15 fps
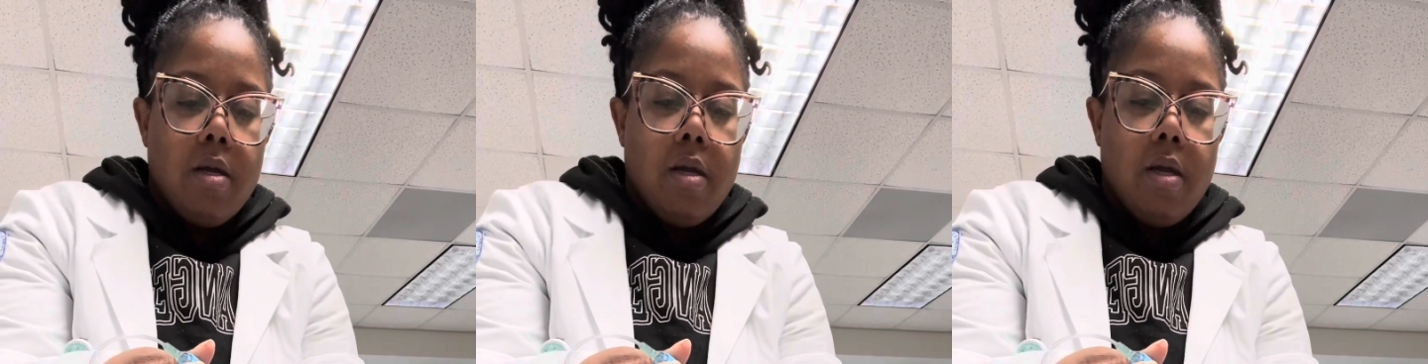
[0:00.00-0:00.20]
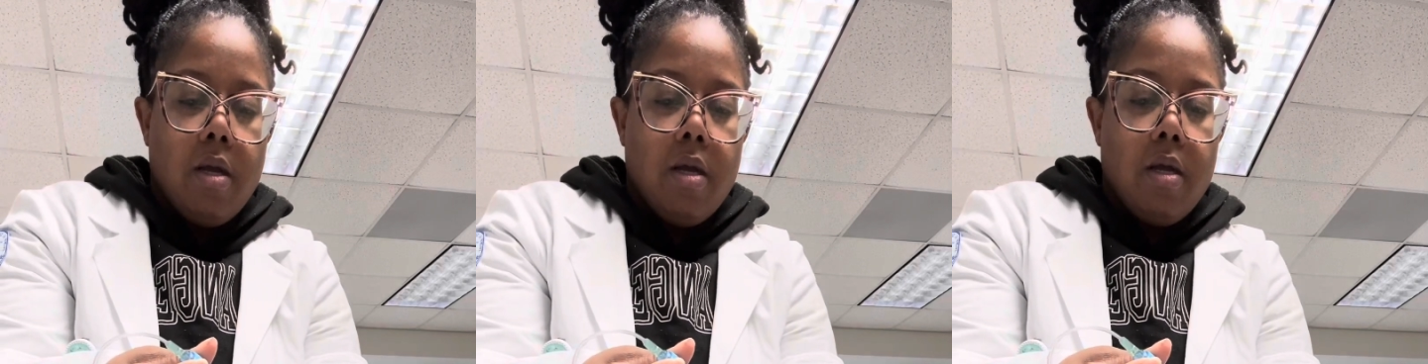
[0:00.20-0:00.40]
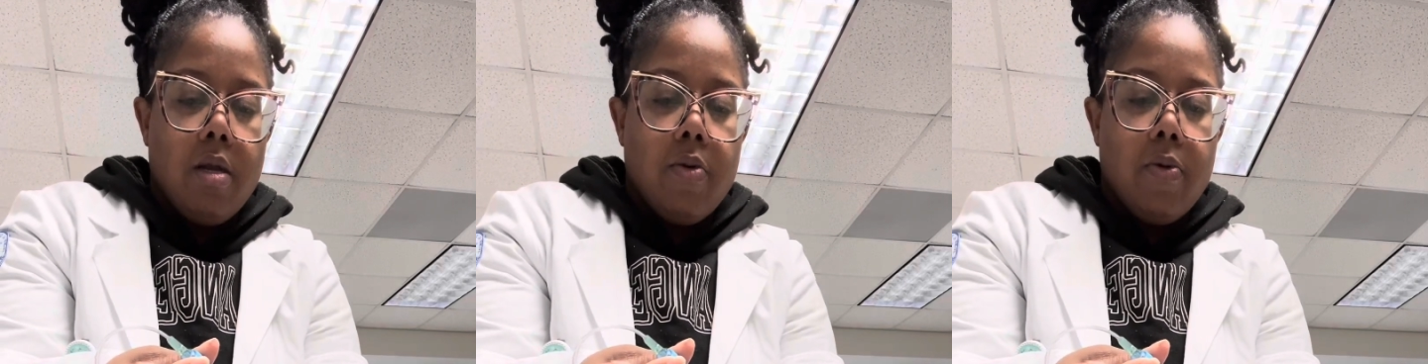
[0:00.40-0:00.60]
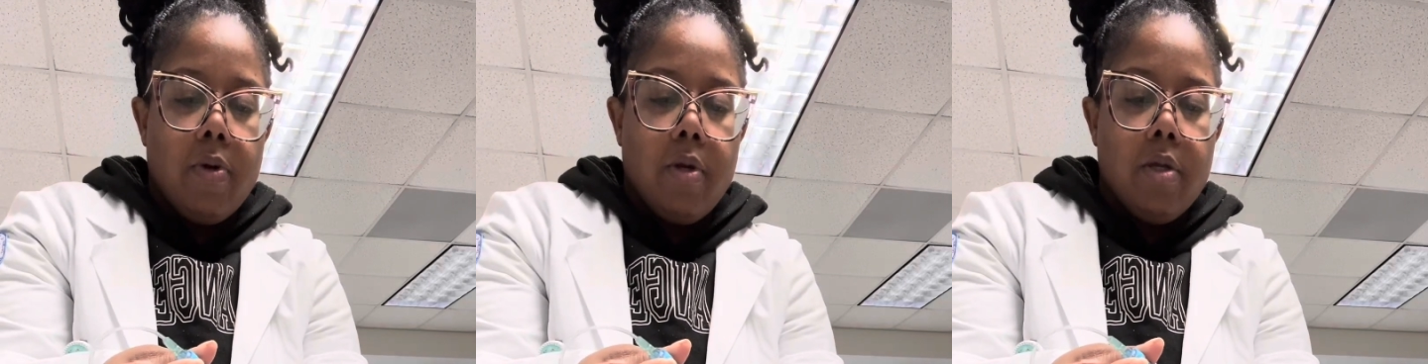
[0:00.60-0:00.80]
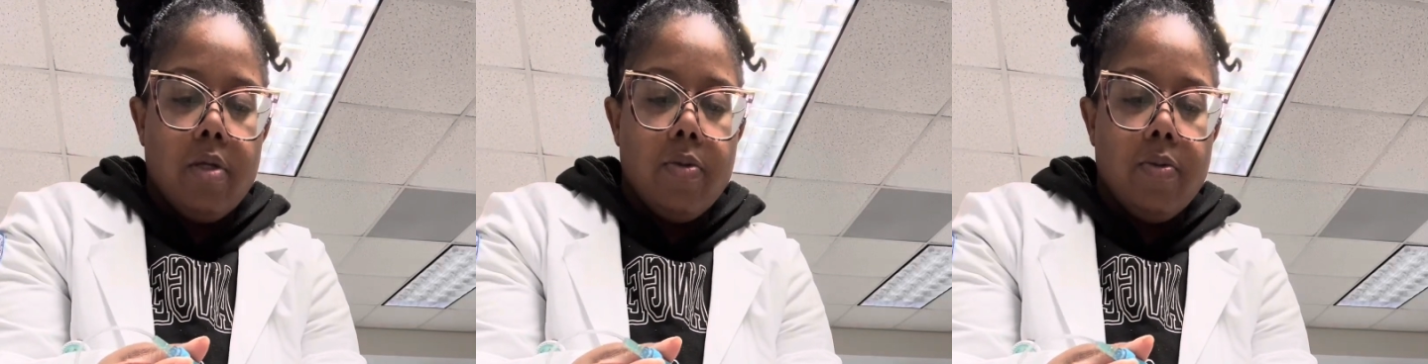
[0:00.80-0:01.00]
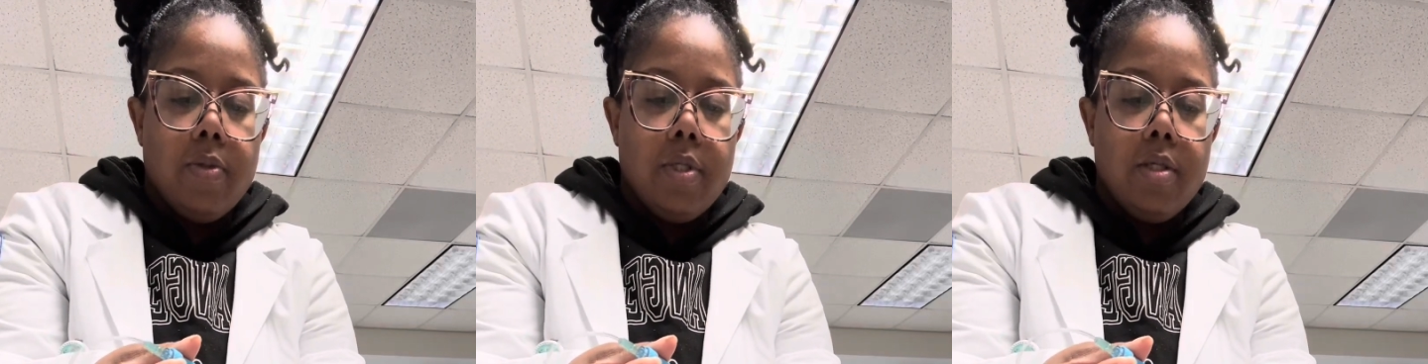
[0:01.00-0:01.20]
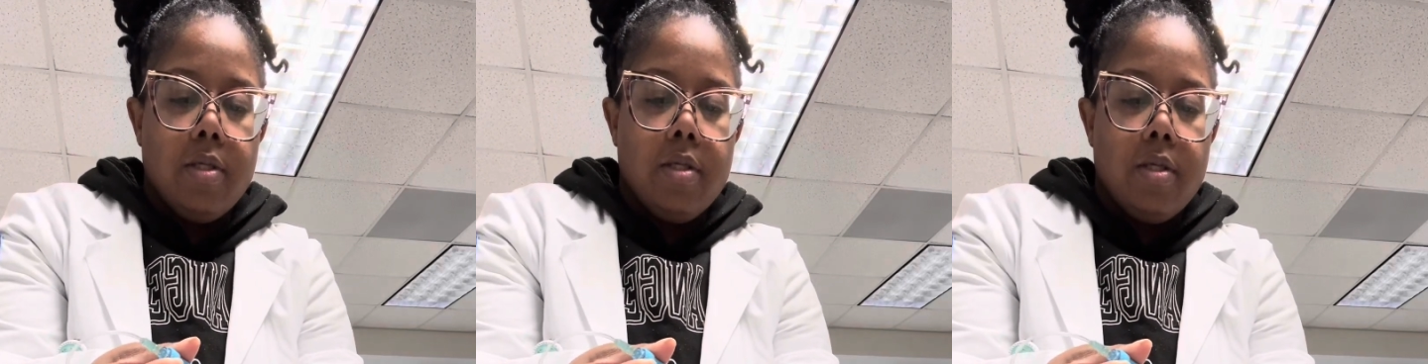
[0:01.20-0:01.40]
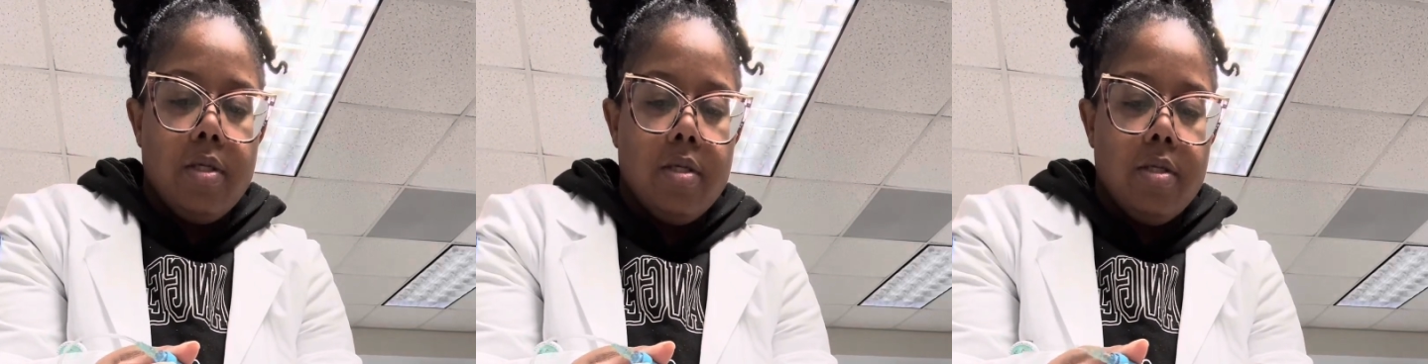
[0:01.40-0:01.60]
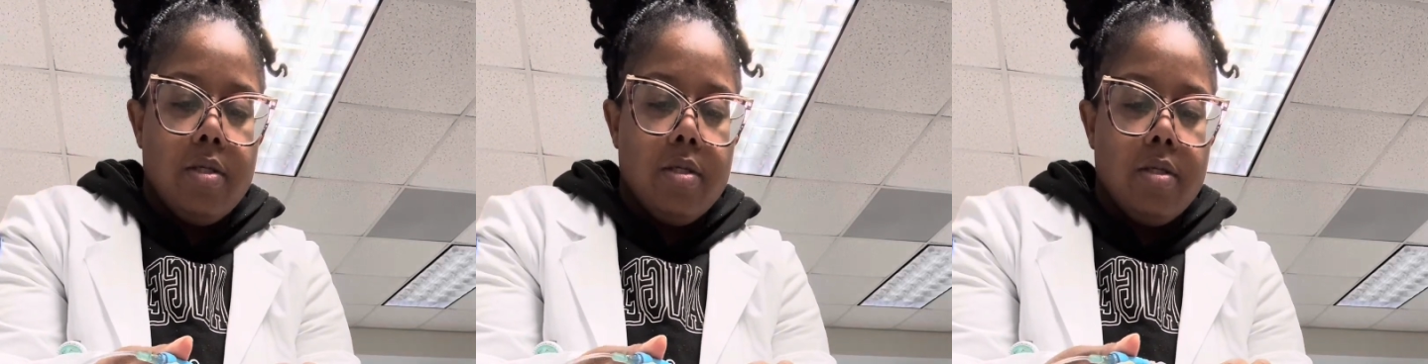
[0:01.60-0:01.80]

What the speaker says: And I'm going to twist this.